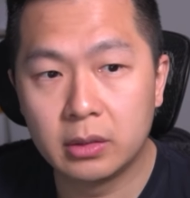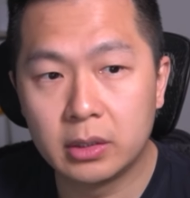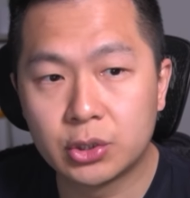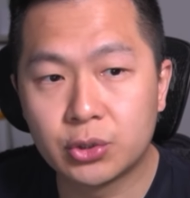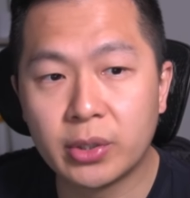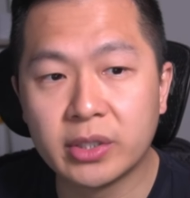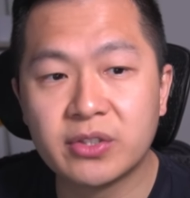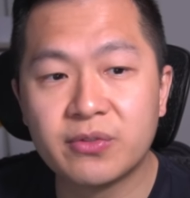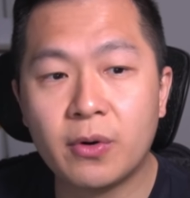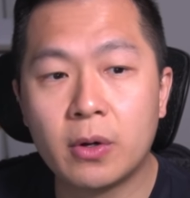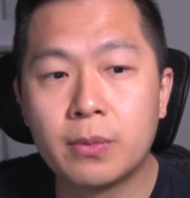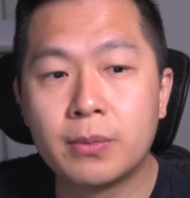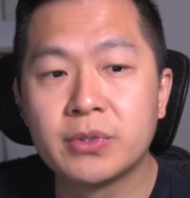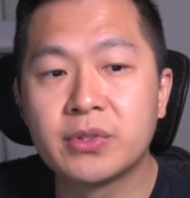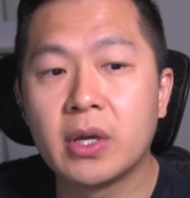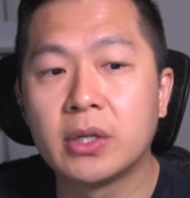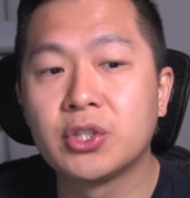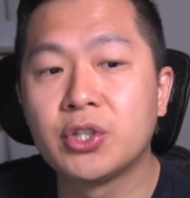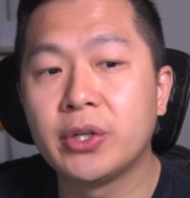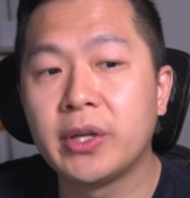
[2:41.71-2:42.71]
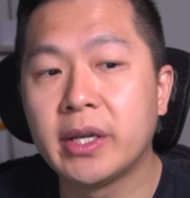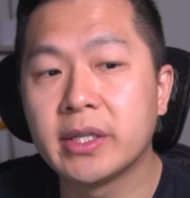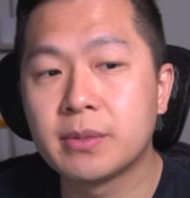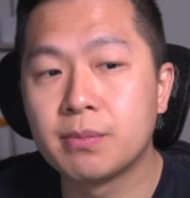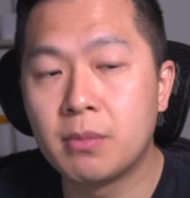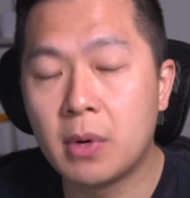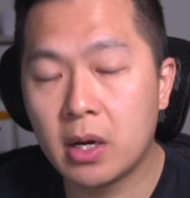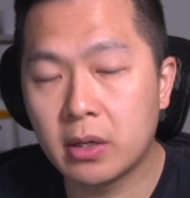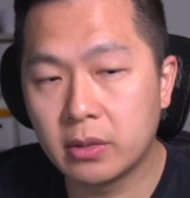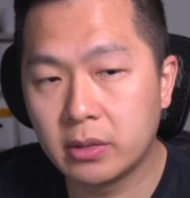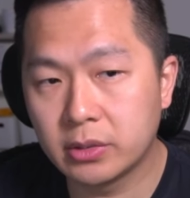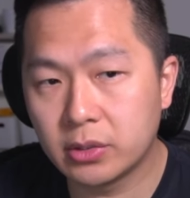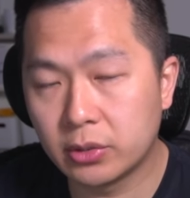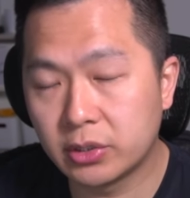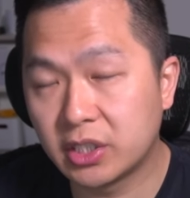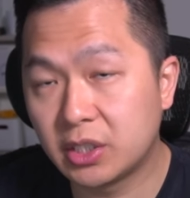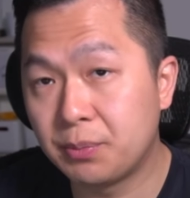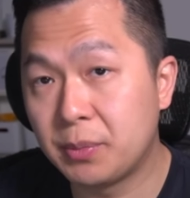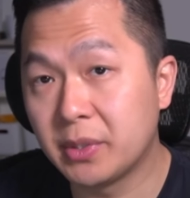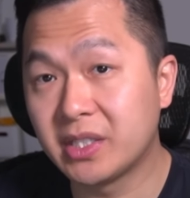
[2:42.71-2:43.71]
The transformers.js models are
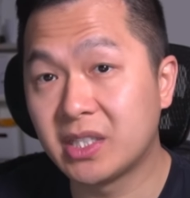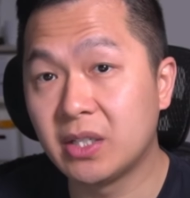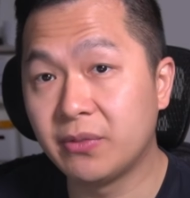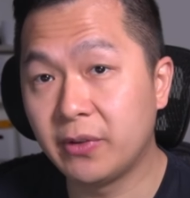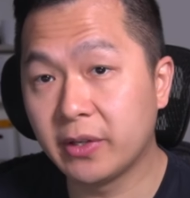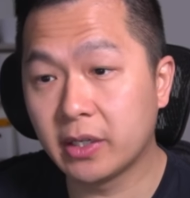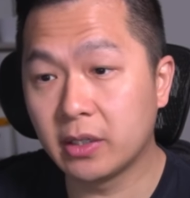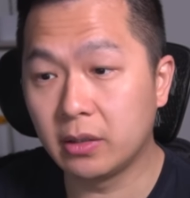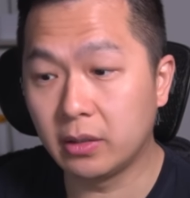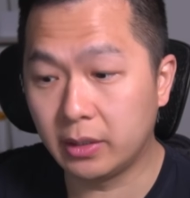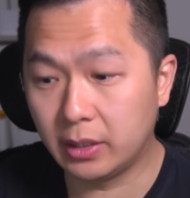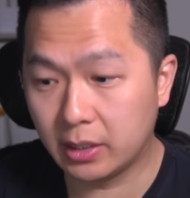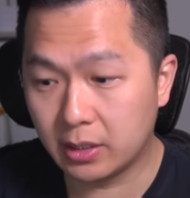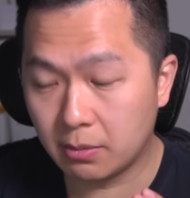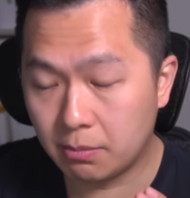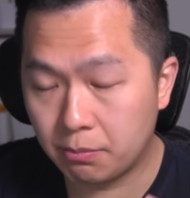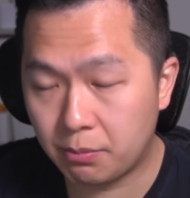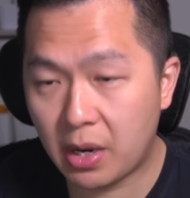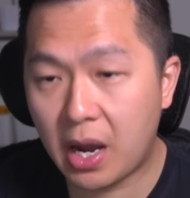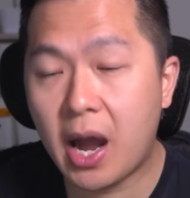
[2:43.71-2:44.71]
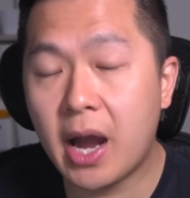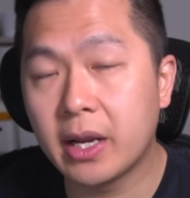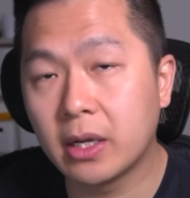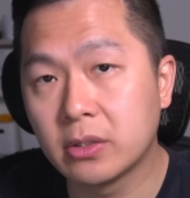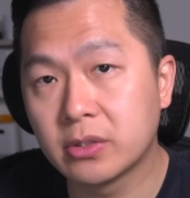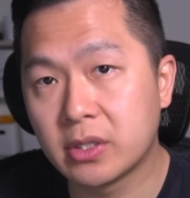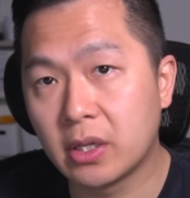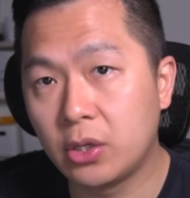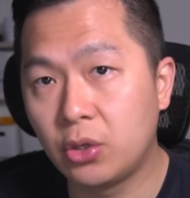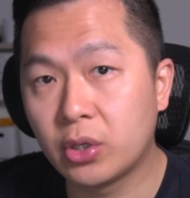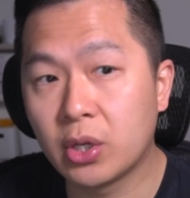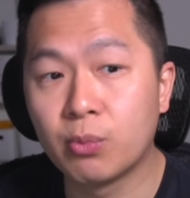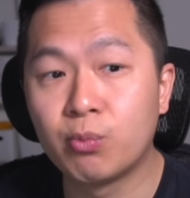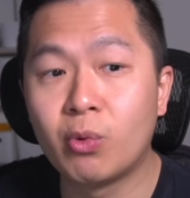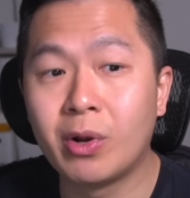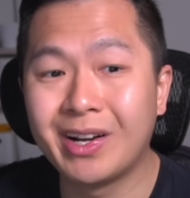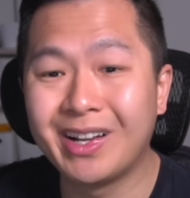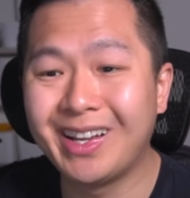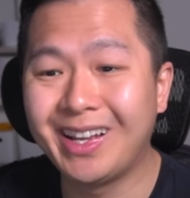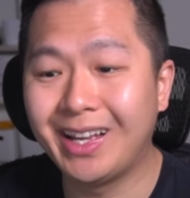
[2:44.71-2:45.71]
specifically compiled so that you can
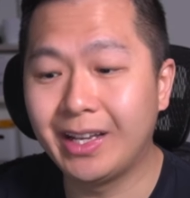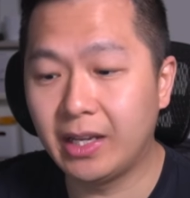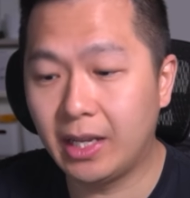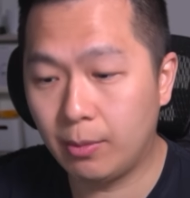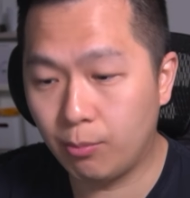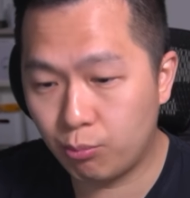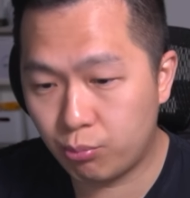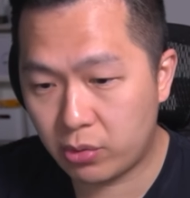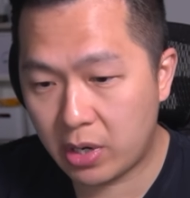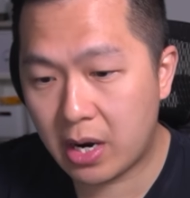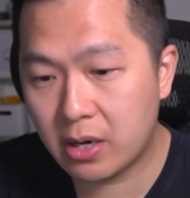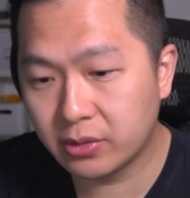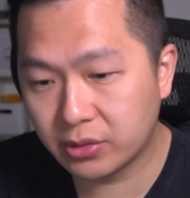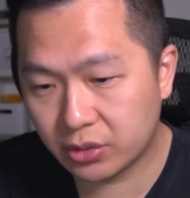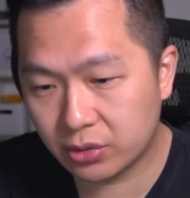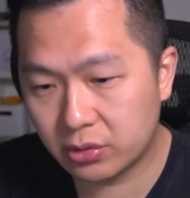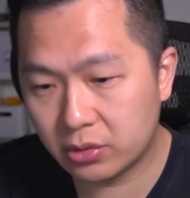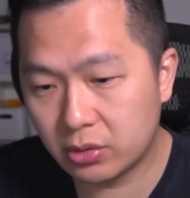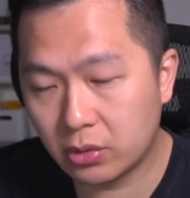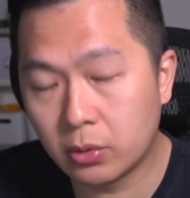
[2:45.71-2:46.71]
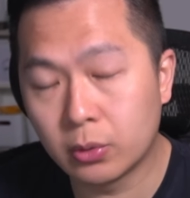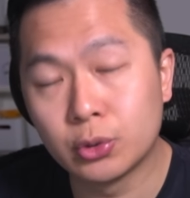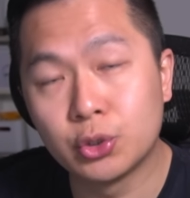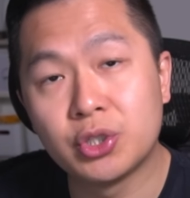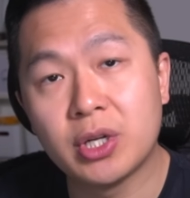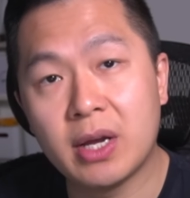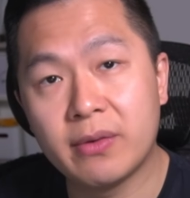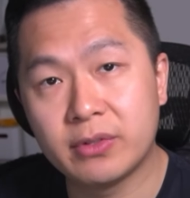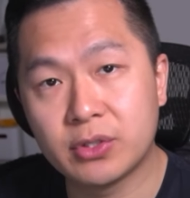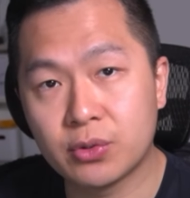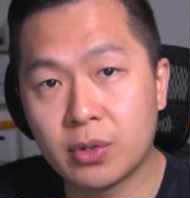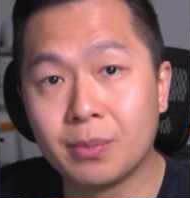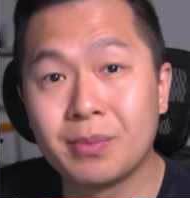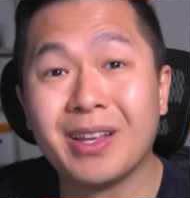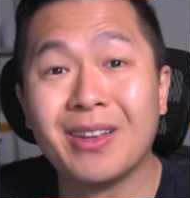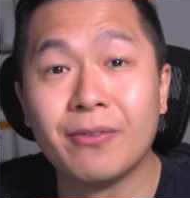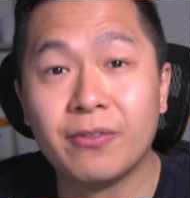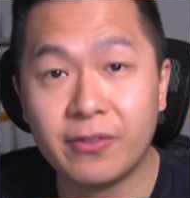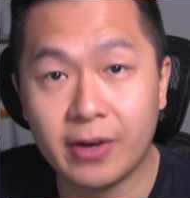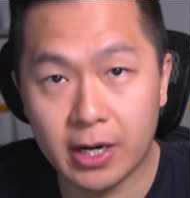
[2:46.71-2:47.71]
run it in a browser or JavaScript
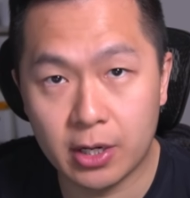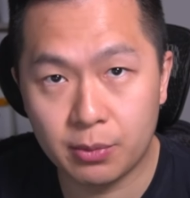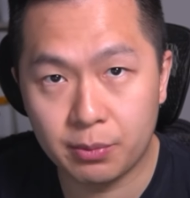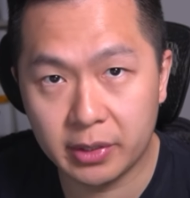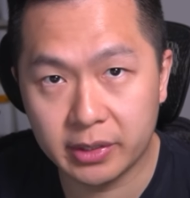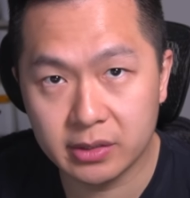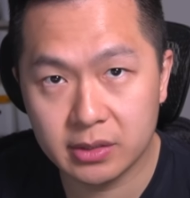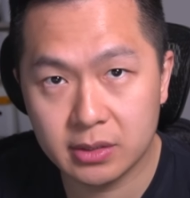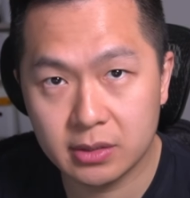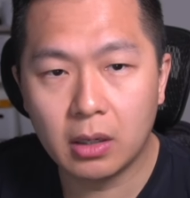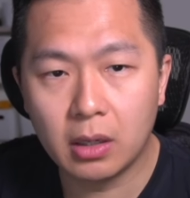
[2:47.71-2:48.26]
environment.